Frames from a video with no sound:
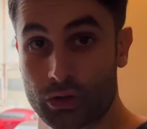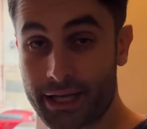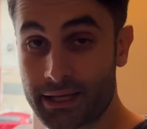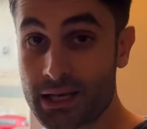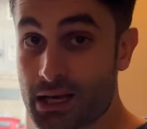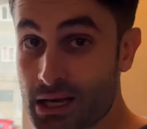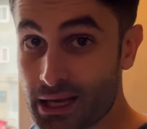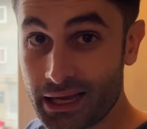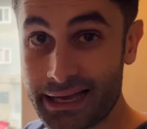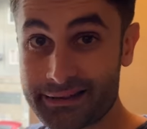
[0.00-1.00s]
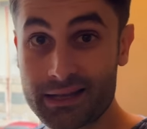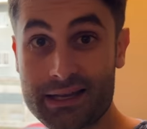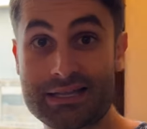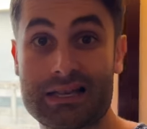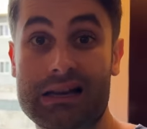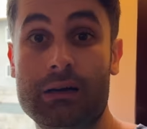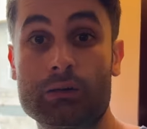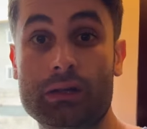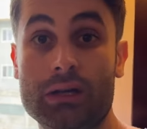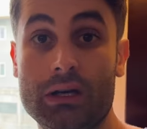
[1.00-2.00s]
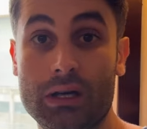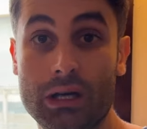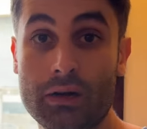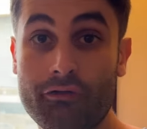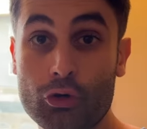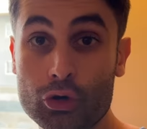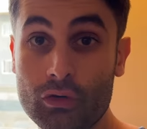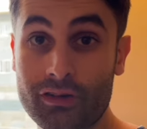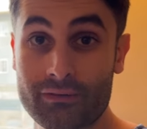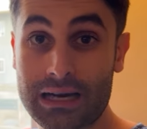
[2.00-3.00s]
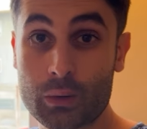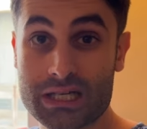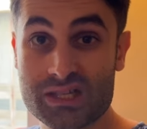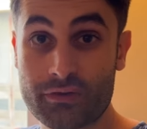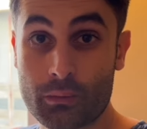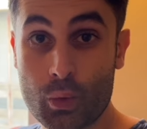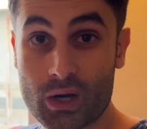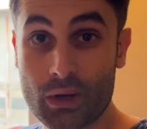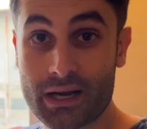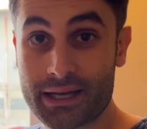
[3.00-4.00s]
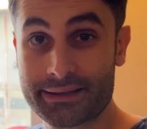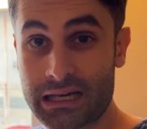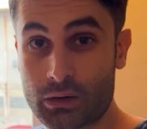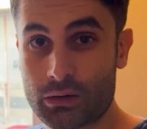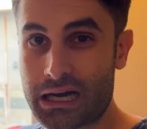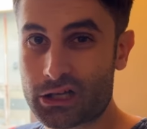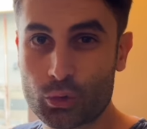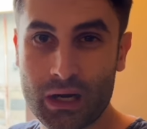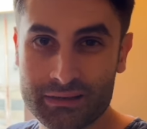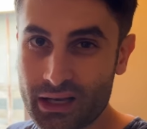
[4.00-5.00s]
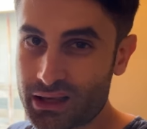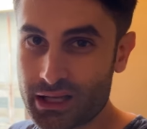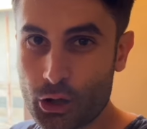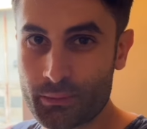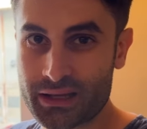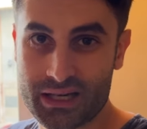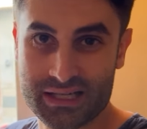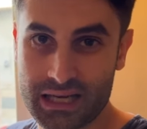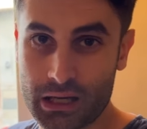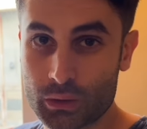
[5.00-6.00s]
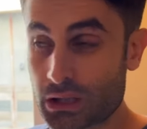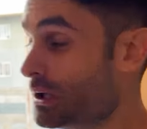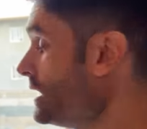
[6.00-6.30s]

today and is around uh, uh, four to five hours from where we are right now are 200 kilometers around